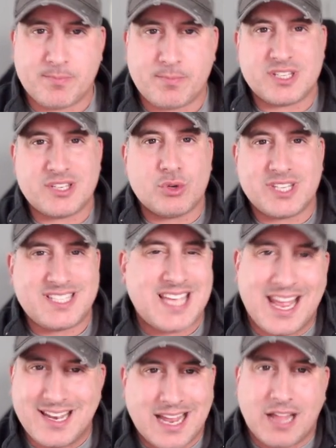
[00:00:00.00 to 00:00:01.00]
It's only
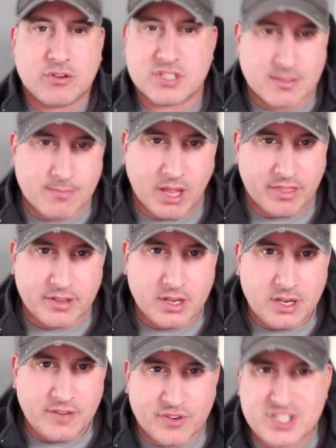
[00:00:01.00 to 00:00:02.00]
$10 a month.
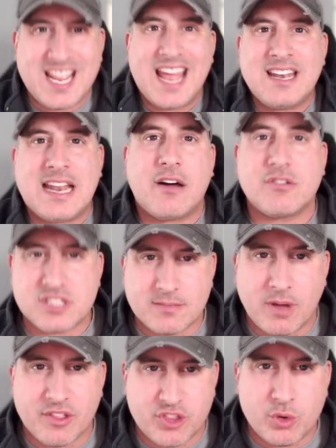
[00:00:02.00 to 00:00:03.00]
For $10 a
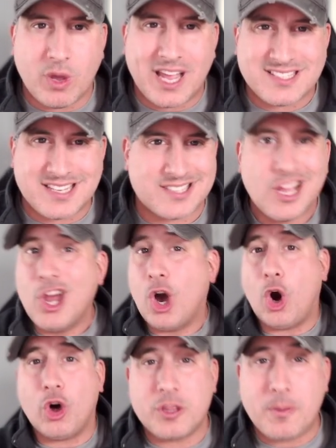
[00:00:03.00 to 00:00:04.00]
month, you access
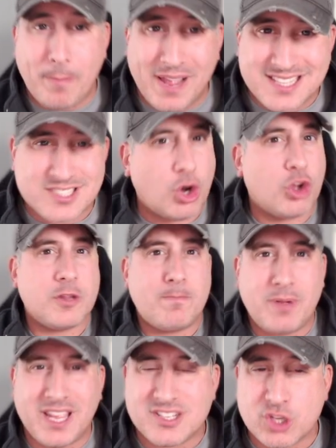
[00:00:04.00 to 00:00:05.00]
all the bets, all the
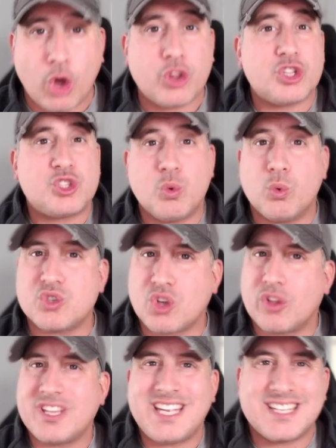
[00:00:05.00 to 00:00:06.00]
picks, all the tools, all
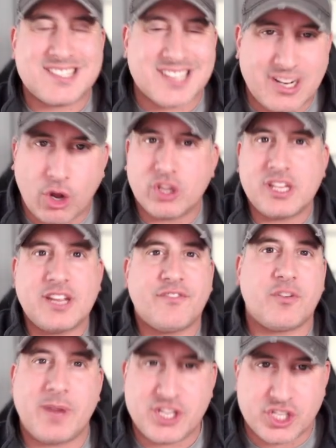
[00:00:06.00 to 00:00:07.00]
the insight, all the
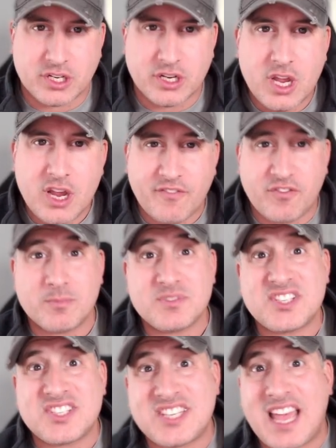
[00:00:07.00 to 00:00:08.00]
information from
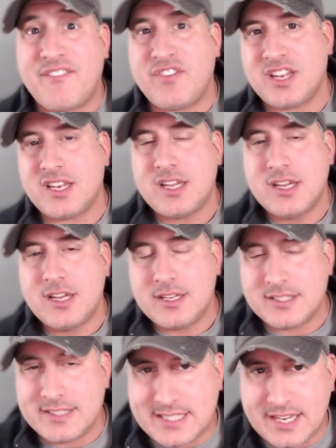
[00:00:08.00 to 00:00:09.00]
7
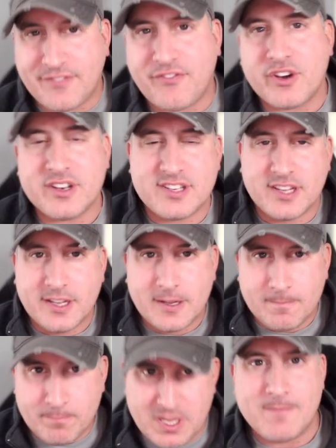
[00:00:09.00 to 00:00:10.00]
different
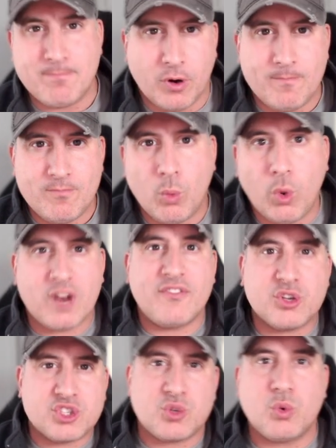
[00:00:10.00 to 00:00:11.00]
people. One of
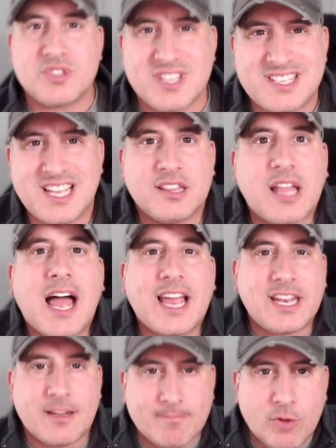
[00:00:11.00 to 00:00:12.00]
those tools is the line
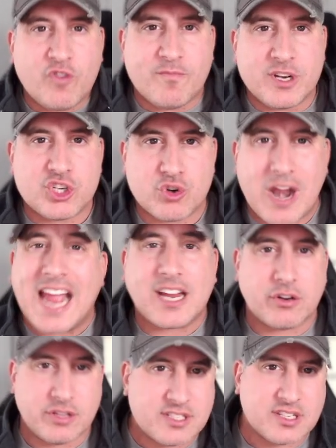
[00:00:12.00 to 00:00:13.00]
movement tracker.
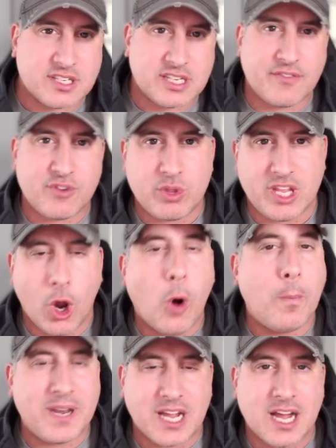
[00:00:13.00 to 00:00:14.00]
This is going to give you the
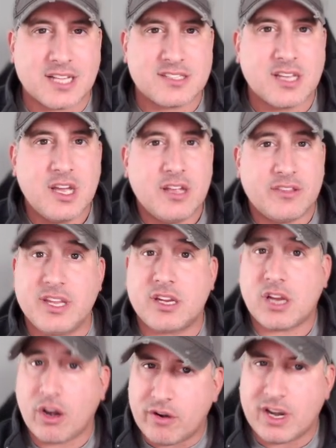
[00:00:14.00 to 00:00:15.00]
opening odds, the
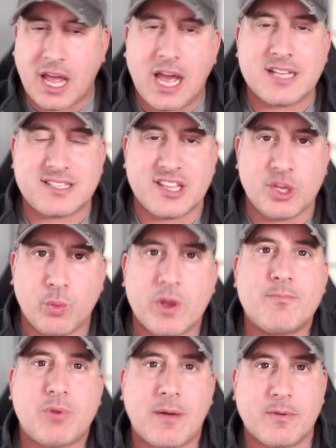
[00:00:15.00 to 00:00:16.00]
current odds, and the win
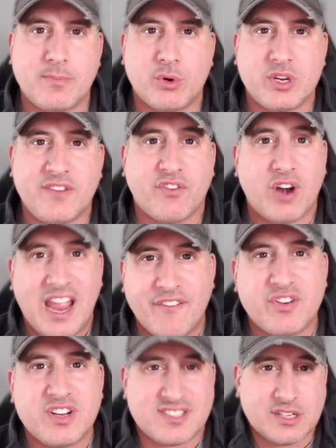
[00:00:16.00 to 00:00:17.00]
probability for
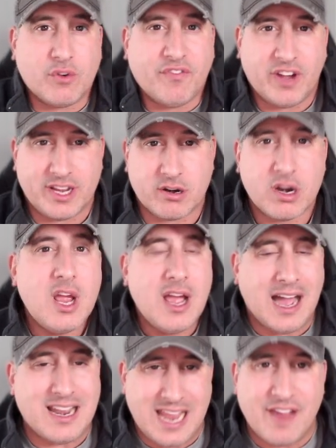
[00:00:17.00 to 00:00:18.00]
every single fighter
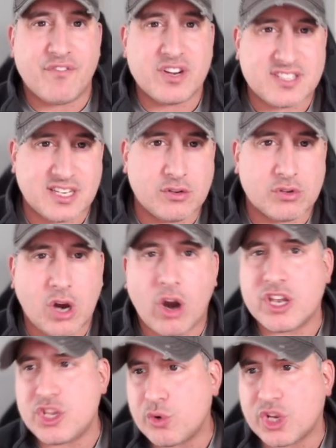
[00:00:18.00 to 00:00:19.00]
on every single card.
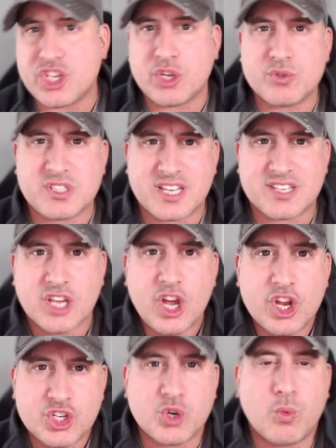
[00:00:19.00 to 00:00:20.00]
And you can use this
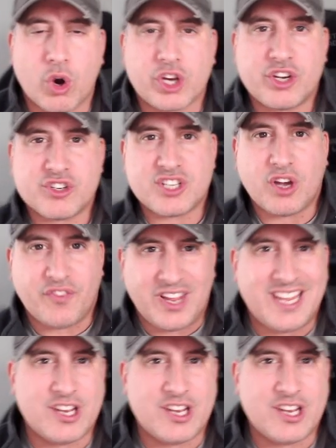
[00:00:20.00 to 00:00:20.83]
to work yourself in